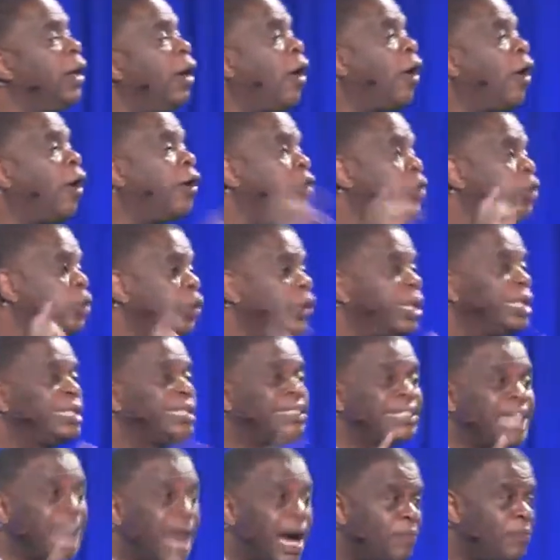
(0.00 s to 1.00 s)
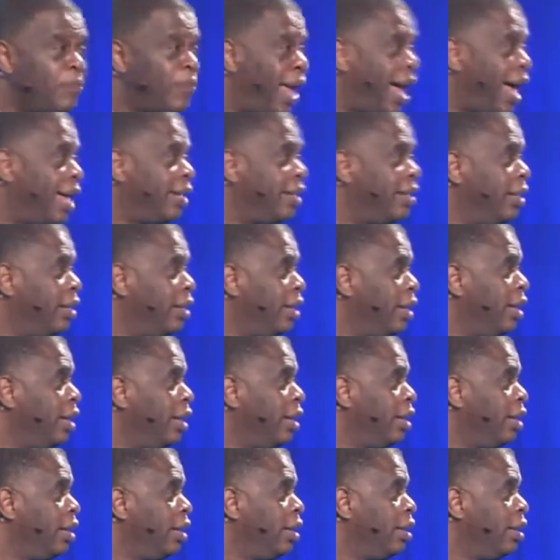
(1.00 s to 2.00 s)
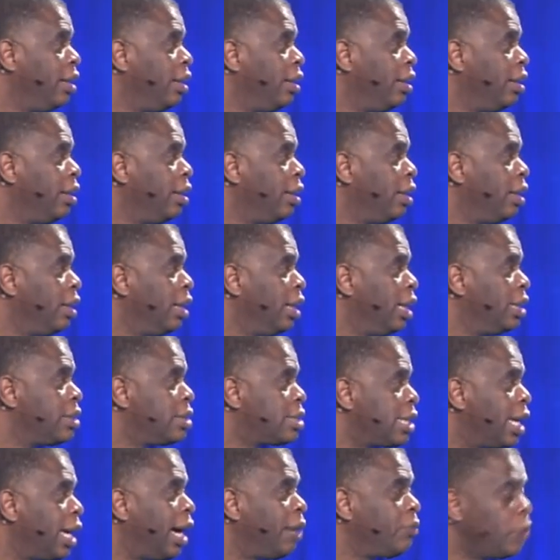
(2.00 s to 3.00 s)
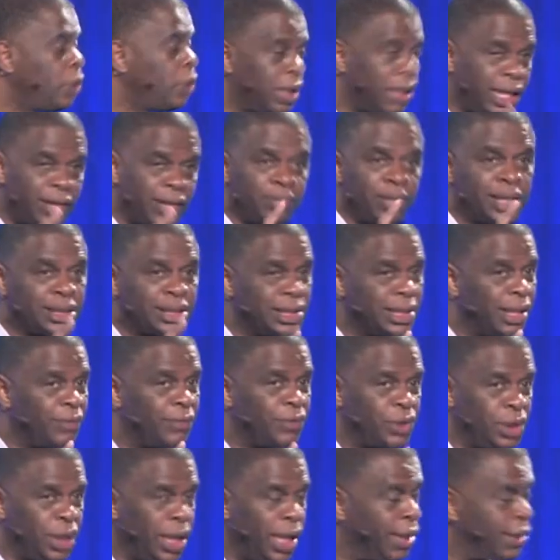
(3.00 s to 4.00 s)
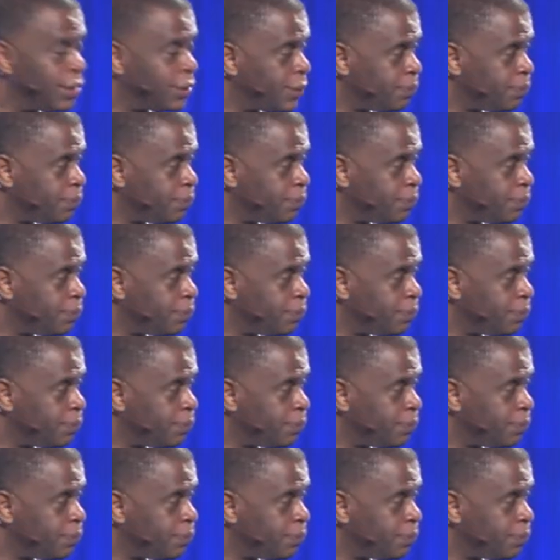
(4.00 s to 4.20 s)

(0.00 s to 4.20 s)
Or you can stop that and say, I'm going to give myself a chance.